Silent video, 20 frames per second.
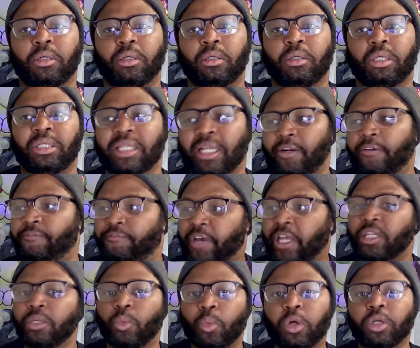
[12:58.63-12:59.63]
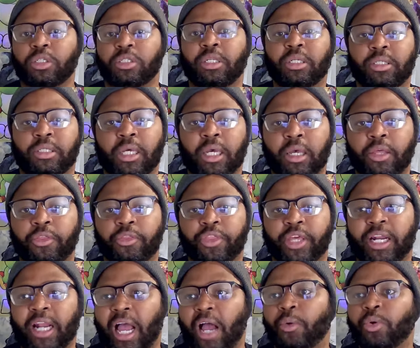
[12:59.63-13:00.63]
Is that a fate worse than death? That
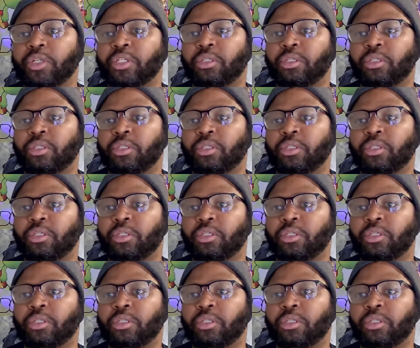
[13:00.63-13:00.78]
I was